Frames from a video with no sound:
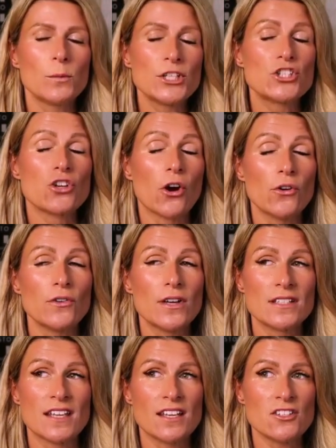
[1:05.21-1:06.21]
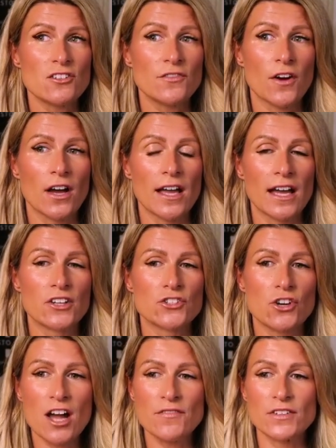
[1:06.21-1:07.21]
When we don't identify our
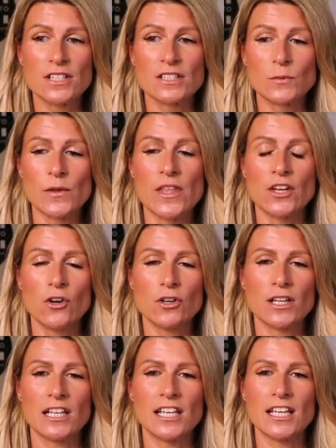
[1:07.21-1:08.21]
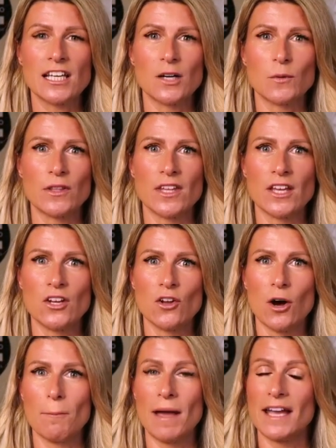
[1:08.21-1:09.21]
drivers, when they're not clear, when they're
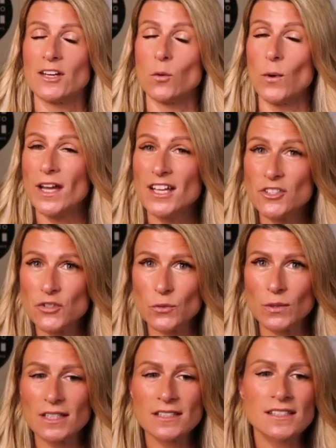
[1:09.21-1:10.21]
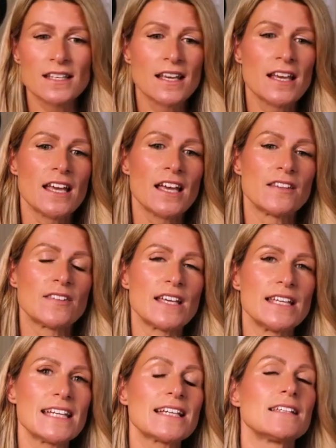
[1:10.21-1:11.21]
not made aware to us,
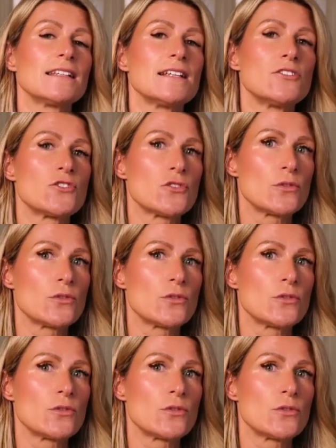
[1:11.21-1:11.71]
then it can lead